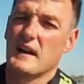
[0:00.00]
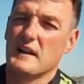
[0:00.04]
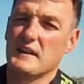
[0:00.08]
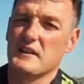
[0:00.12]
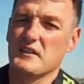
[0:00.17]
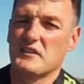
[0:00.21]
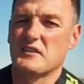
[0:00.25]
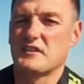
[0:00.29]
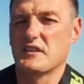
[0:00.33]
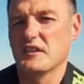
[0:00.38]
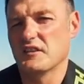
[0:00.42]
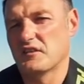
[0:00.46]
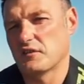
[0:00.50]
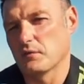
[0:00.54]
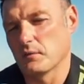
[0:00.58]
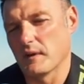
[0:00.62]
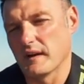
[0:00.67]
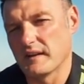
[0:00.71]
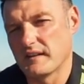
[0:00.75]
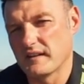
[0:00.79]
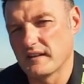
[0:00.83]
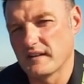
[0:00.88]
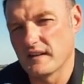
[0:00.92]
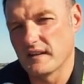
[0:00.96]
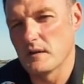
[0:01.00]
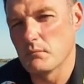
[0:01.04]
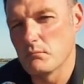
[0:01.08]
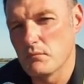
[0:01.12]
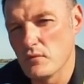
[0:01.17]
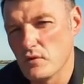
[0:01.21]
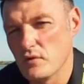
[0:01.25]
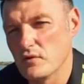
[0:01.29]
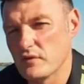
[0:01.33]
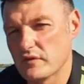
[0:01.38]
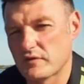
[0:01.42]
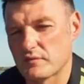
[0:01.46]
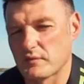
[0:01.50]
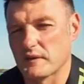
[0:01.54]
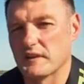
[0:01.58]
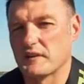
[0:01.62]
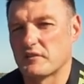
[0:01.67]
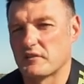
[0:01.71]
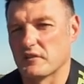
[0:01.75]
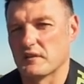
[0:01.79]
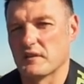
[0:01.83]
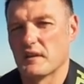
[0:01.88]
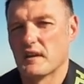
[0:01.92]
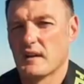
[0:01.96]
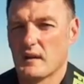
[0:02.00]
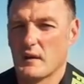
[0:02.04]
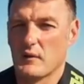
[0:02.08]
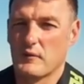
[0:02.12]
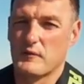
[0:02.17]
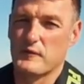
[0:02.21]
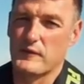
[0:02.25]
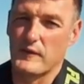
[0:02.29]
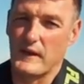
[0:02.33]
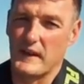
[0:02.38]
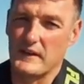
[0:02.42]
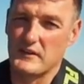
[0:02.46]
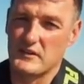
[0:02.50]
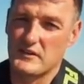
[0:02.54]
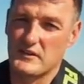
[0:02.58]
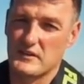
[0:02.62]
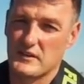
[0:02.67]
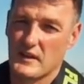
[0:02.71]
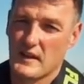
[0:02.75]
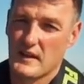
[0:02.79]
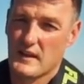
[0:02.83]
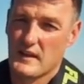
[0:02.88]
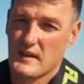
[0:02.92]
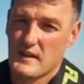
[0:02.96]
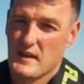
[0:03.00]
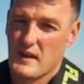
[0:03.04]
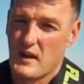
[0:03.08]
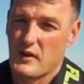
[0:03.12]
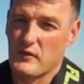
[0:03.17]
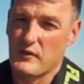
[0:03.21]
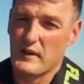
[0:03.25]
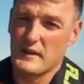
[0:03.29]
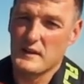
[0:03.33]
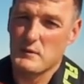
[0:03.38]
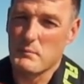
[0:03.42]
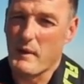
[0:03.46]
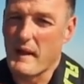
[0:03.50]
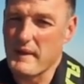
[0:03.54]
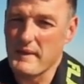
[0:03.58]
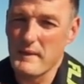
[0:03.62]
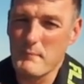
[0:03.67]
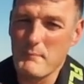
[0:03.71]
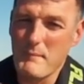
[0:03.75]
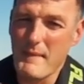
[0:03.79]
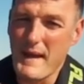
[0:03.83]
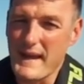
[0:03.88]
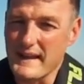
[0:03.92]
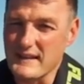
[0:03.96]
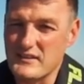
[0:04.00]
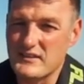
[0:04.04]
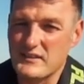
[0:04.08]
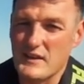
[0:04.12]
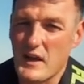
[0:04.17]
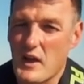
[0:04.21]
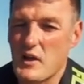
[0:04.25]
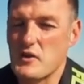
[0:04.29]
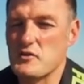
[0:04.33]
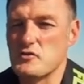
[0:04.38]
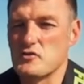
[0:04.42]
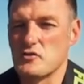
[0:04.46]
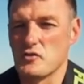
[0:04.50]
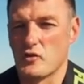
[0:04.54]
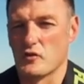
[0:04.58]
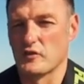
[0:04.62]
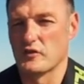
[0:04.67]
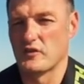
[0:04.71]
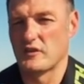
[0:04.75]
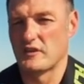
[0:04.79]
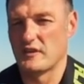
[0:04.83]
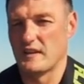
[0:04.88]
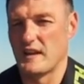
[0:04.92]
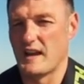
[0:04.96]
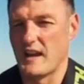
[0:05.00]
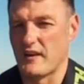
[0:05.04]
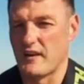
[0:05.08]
and it's situated in the Meuse region of France, around about the Metz-Nancy